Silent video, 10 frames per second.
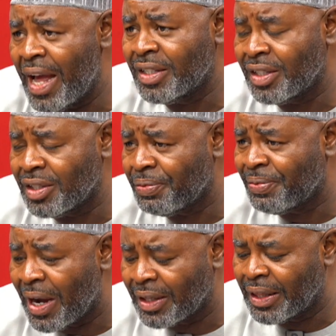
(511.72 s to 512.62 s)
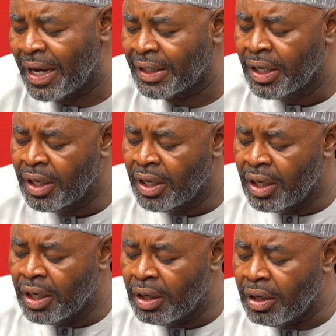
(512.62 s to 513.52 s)
is the fact that
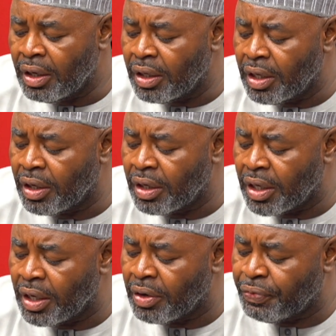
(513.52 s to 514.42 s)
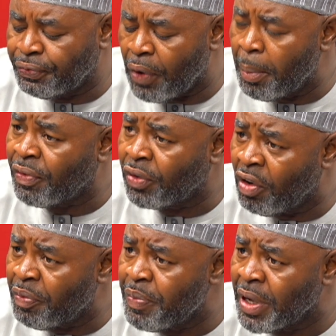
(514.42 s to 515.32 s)
the form of
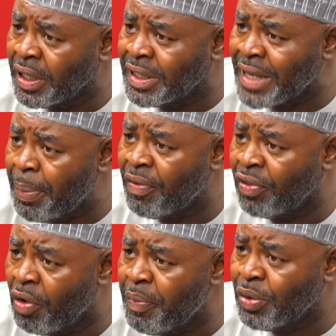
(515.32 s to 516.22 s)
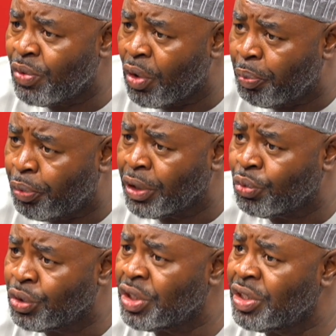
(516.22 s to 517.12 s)
government, the type of government we operate,
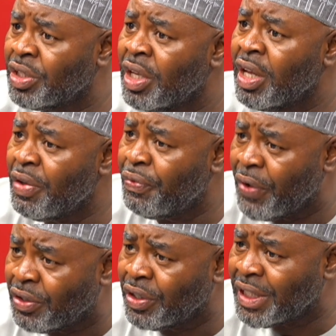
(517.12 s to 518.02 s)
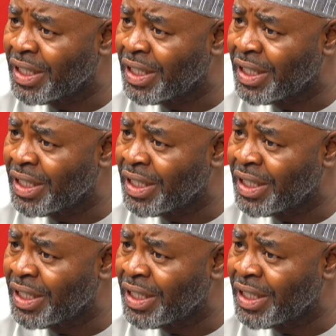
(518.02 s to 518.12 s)
which is a federating